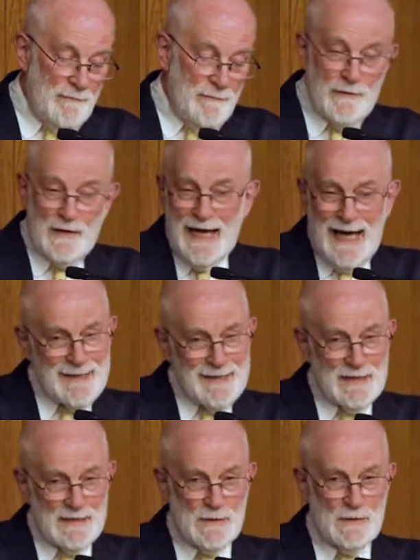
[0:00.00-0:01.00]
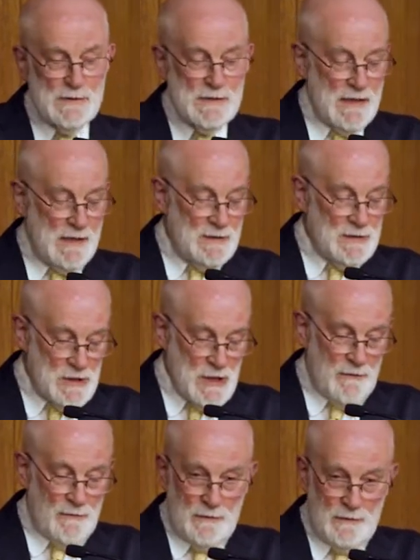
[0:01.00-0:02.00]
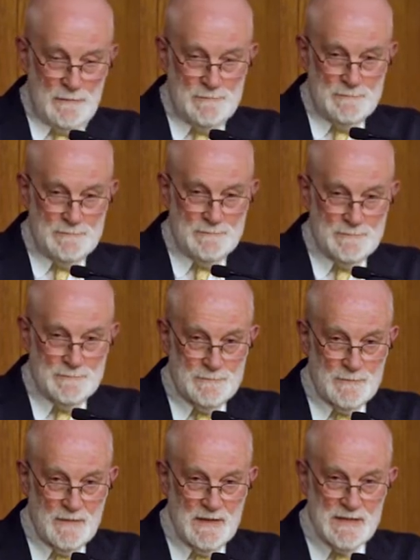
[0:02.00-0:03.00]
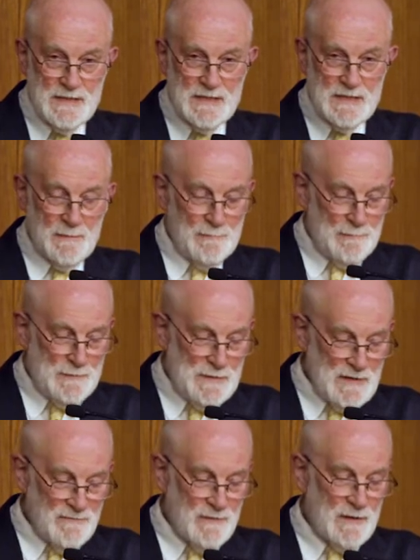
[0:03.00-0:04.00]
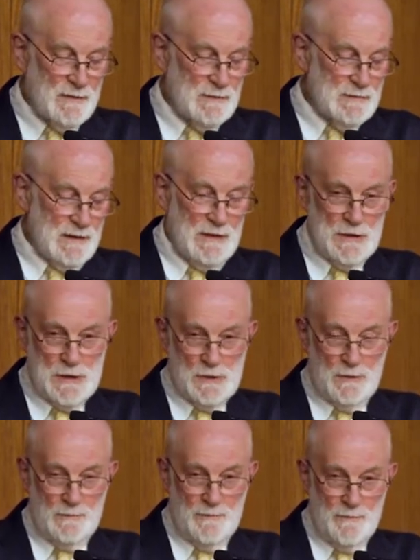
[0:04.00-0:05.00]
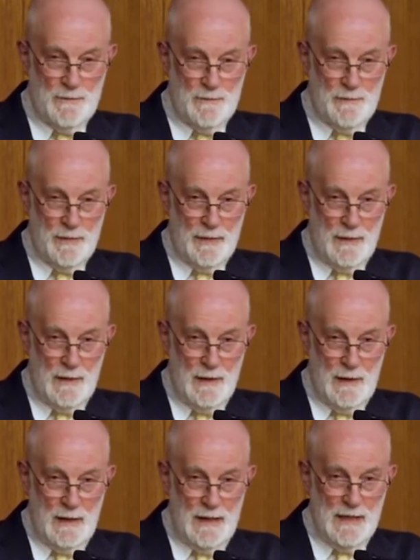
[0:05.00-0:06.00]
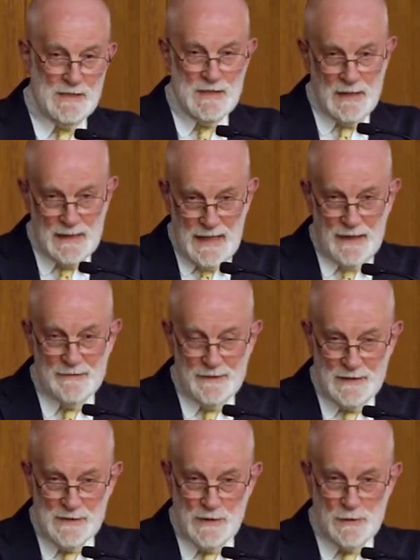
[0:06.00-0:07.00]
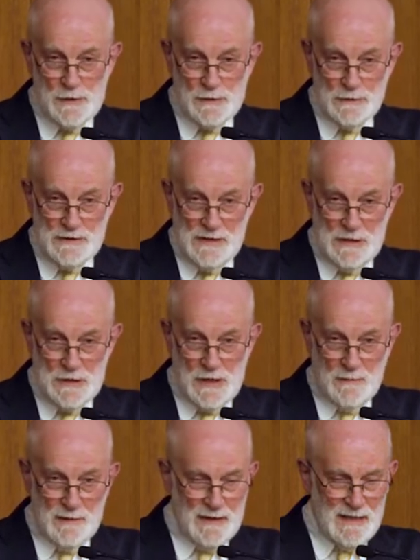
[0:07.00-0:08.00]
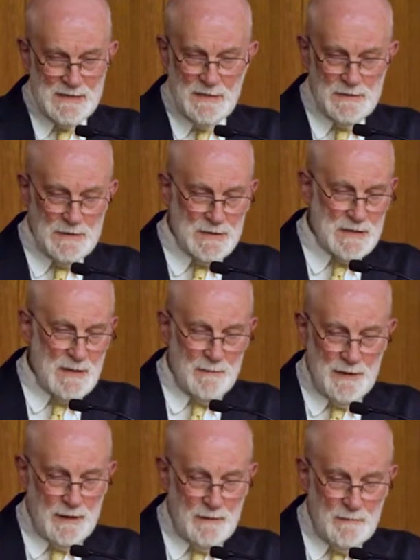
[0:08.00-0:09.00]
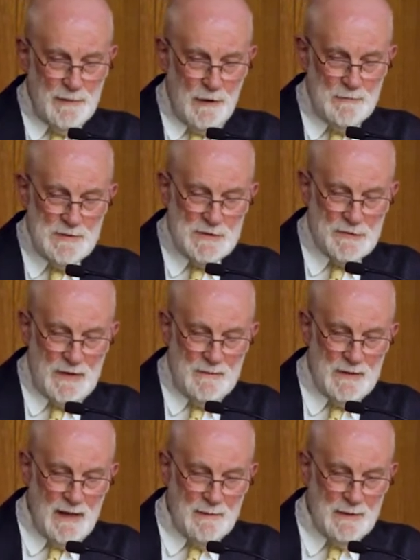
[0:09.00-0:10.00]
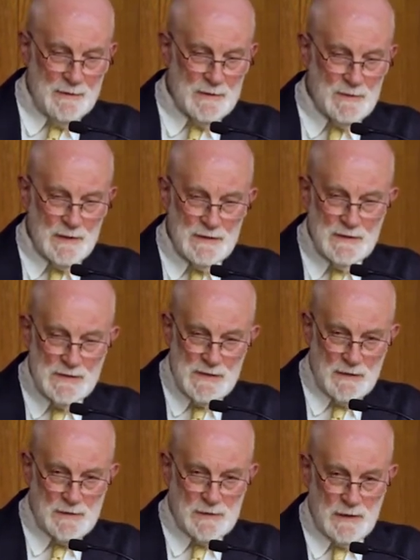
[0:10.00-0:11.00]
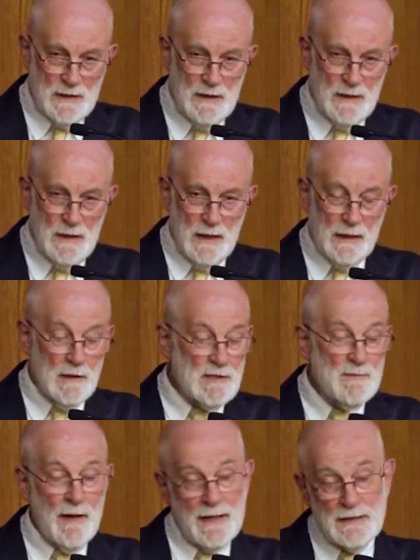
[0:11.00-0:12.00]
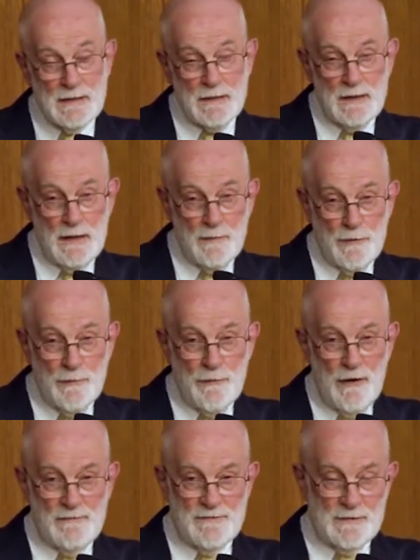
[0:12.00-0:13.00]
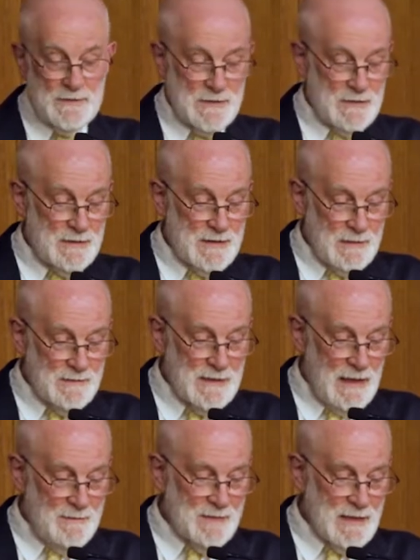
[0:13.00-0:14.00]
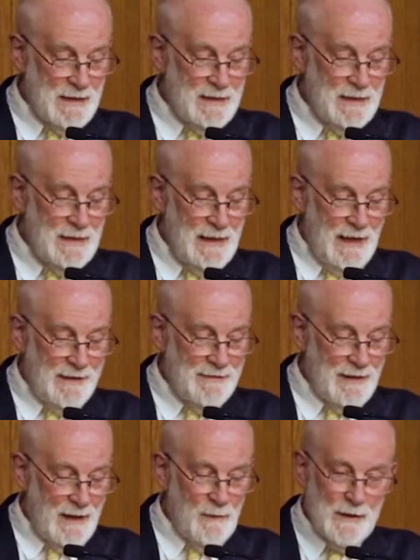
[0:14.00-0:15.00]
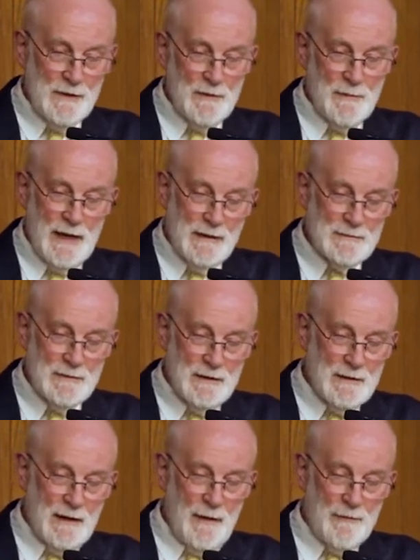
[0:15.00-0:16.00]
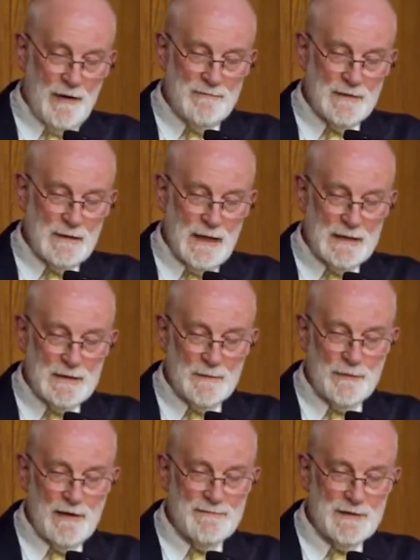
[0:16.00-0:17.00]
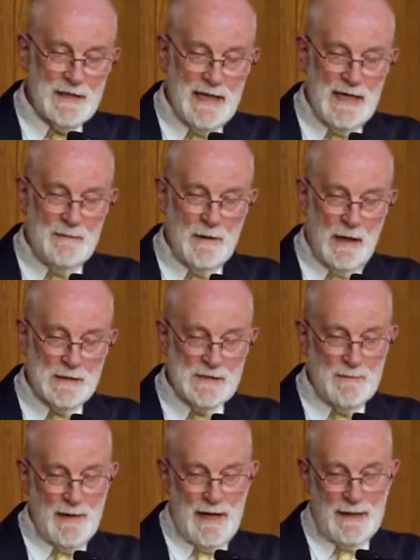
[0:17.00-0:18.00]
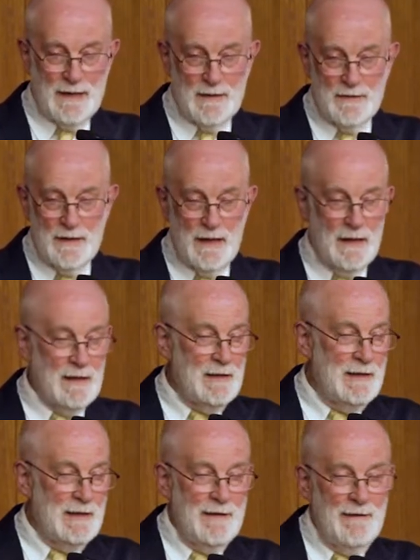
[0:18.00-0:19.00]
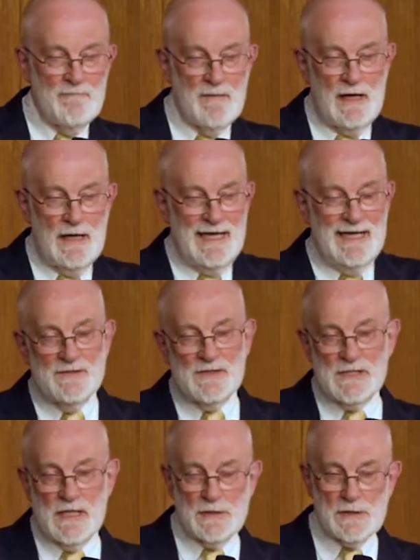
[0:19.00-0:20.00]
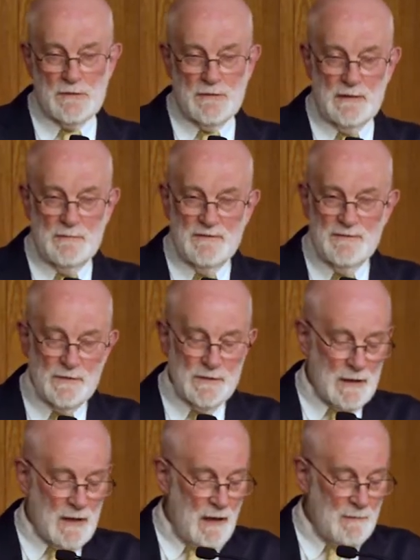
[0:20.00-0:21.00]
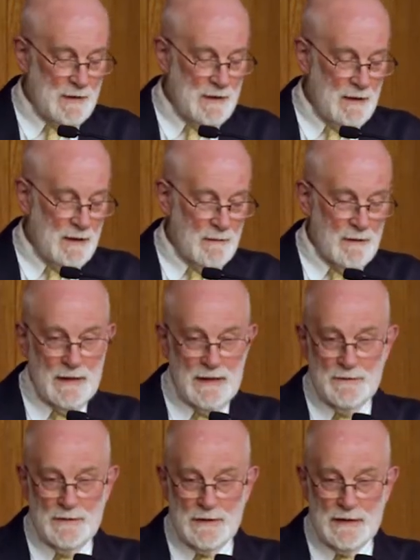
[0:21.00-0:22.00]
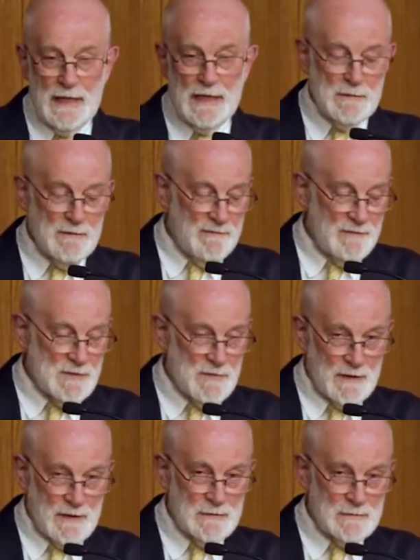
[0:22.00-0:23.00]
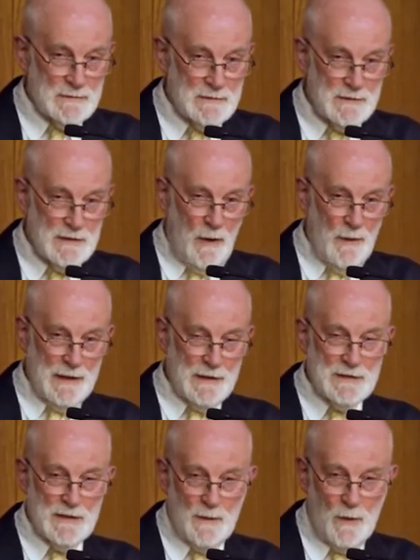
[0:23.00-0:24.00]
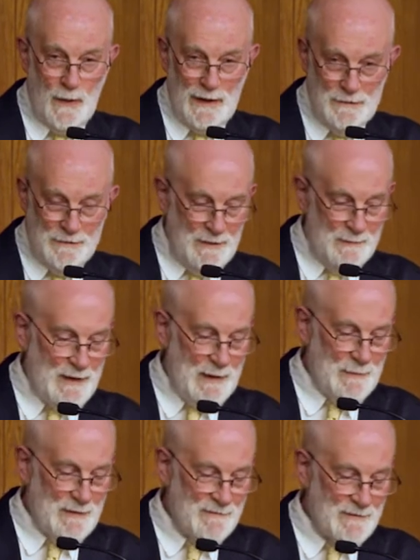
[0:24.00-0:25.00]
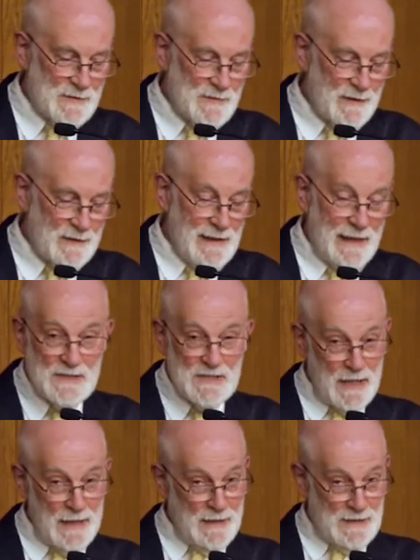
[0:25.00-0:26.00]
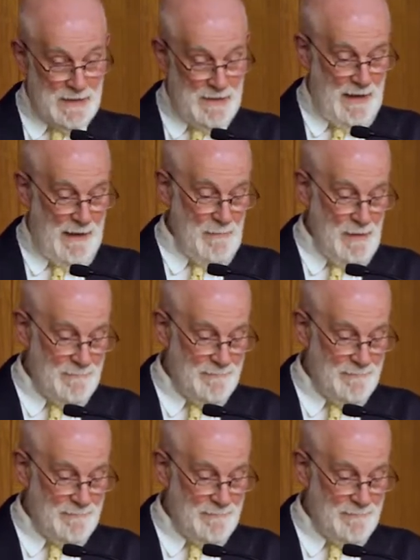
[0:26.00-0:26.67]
For Catholic schools in general, this is a difficult issue. It's in Catholic social teaching, but that's not just something popes dreamed up in the 20th century. It goes back to the Hebrew prophets. And sometimes I, I, I wonder about a prophet like the prophet Amos back in the uh, 8th century before the Common Era in the Kingdom of Israel, going to the wealthy people of Israel and saying to them,